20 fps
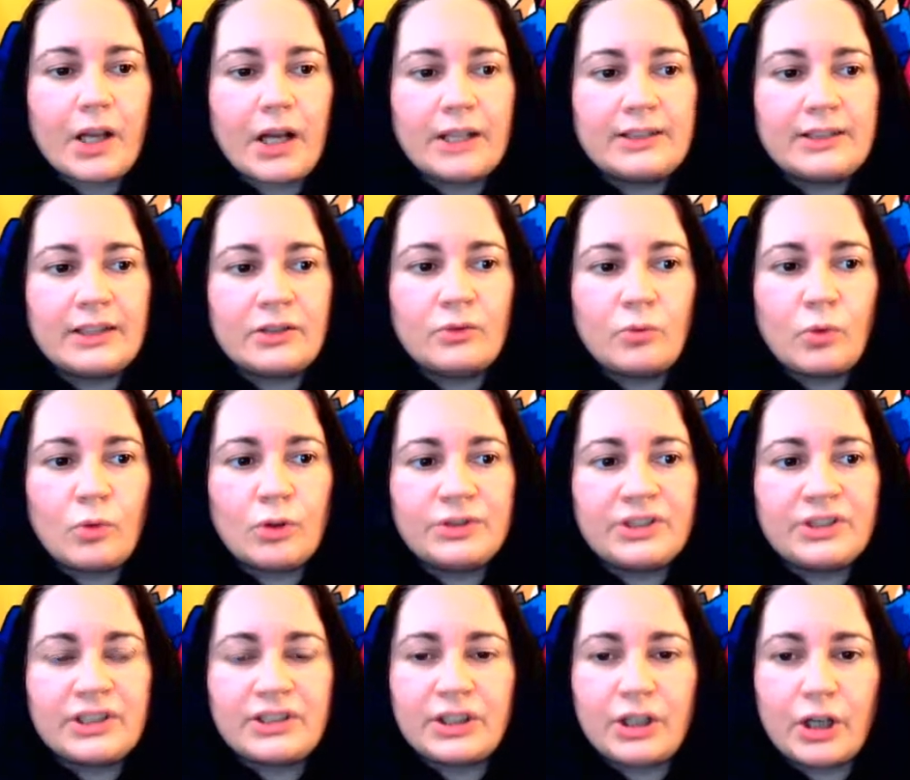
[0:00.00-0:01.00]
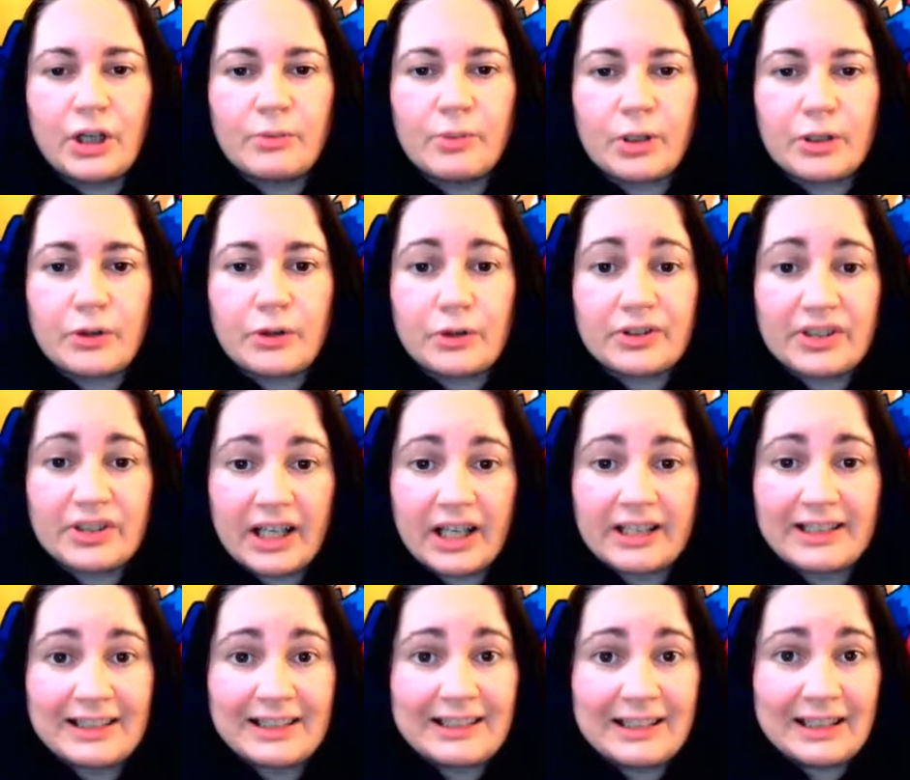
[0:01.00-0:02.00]
I didn't want it to come across that
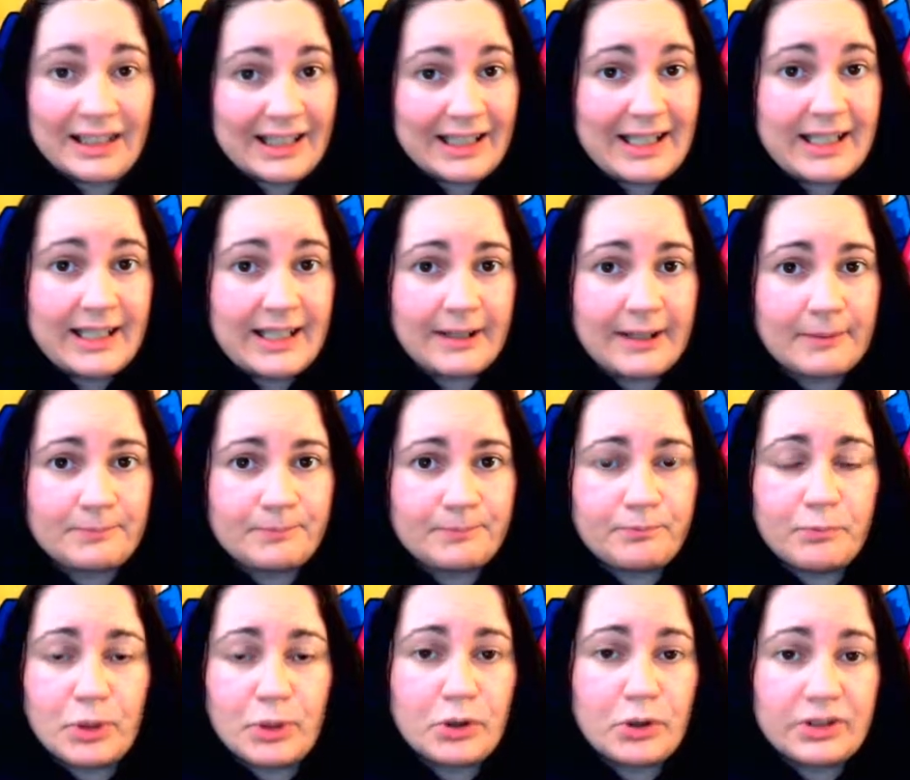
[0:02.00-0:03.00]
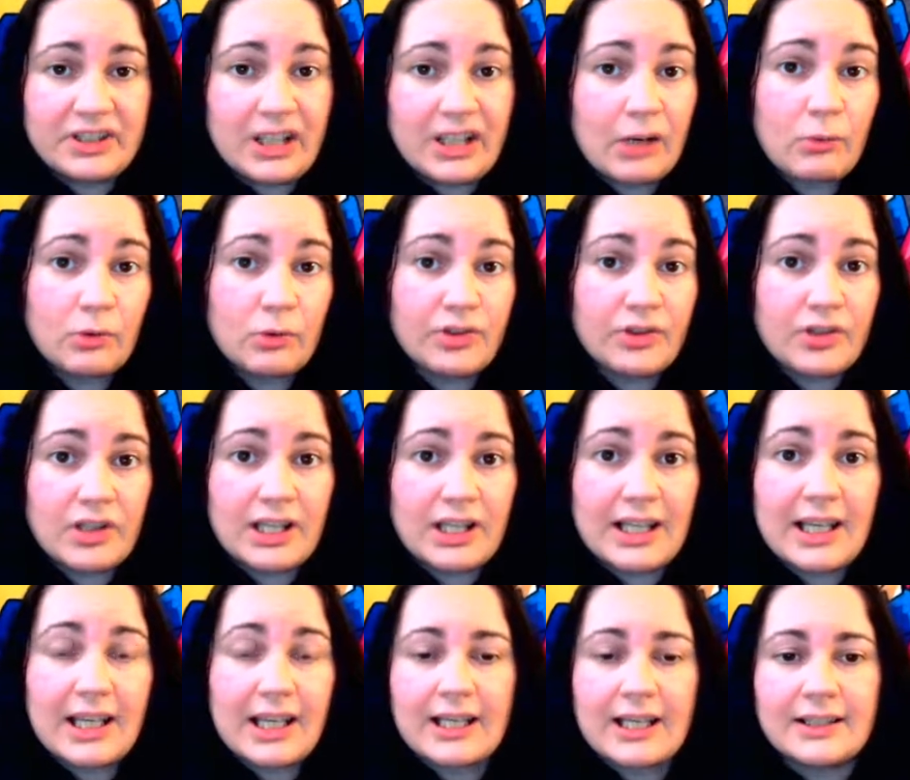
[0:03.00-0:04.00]
I didn't like it, because that wasn't the
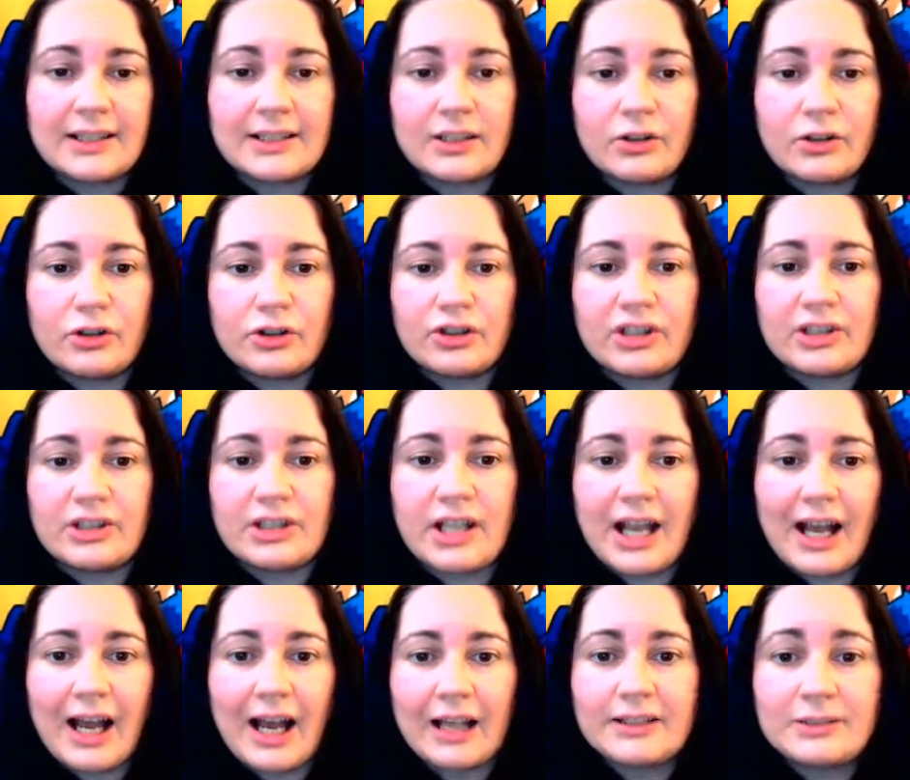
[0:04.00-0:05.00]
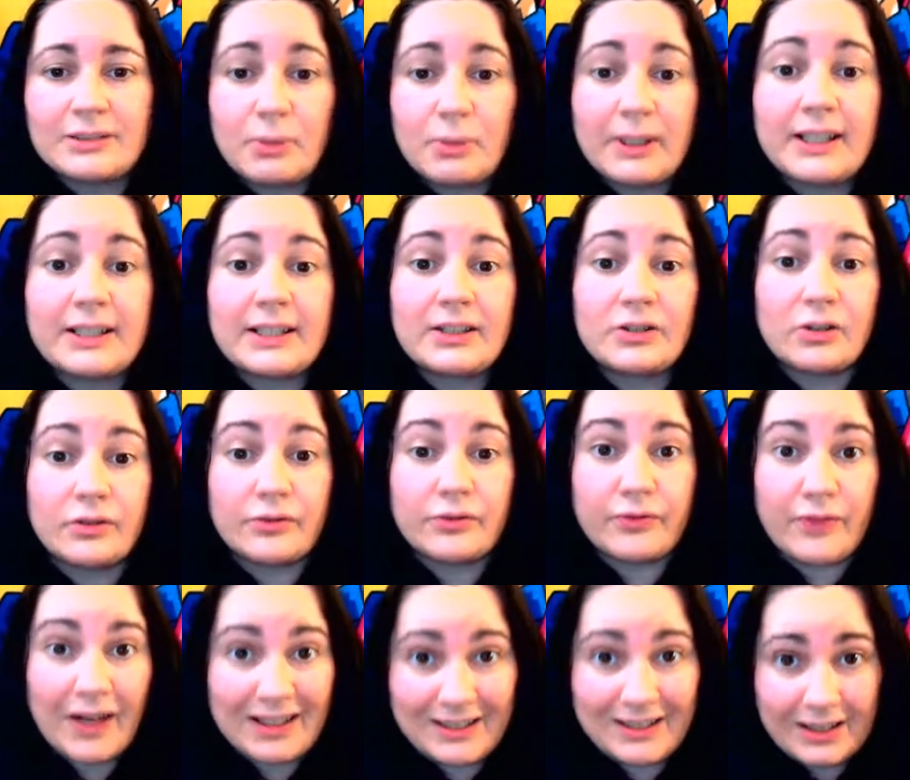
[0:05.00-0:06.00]
case. There's just aspects of
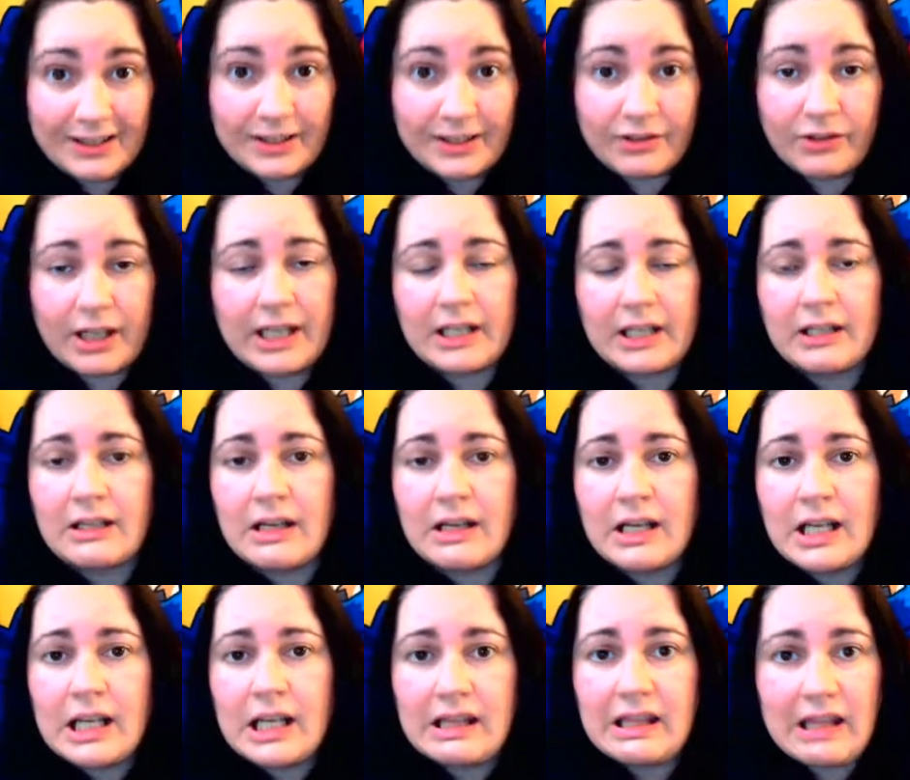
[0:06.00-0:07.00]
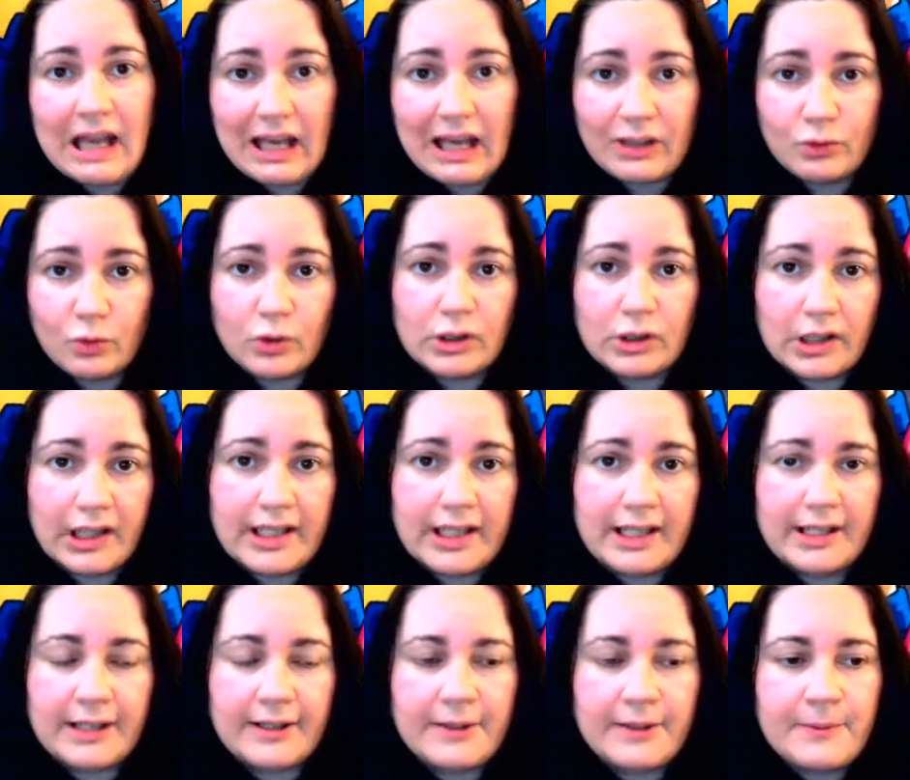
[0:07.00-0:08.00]
fantasy writing that I don't
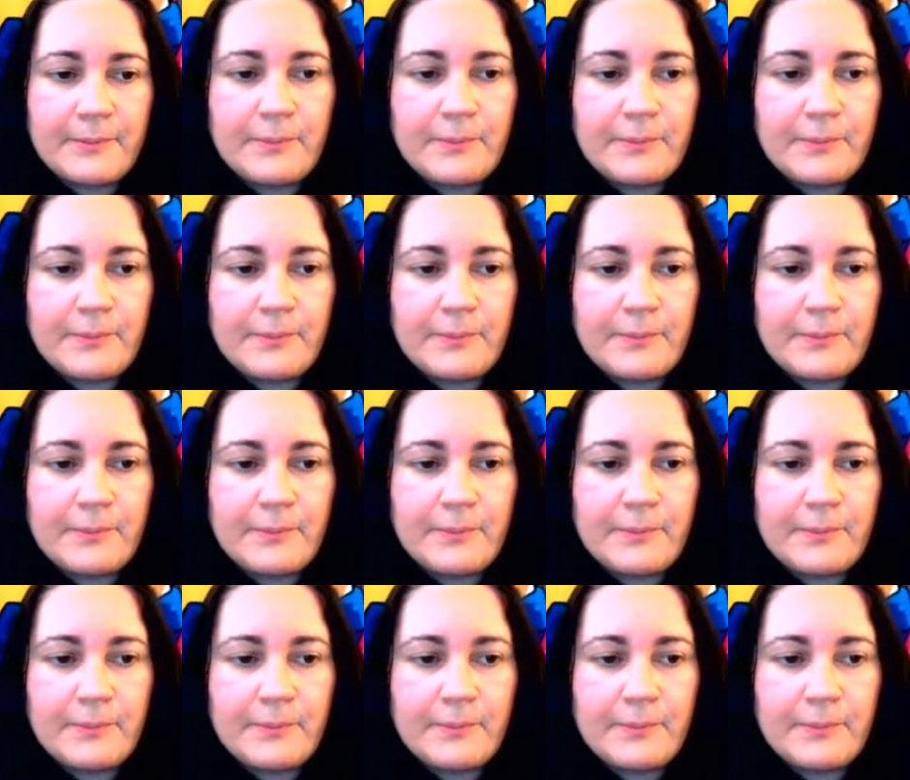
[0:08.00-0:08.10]
like.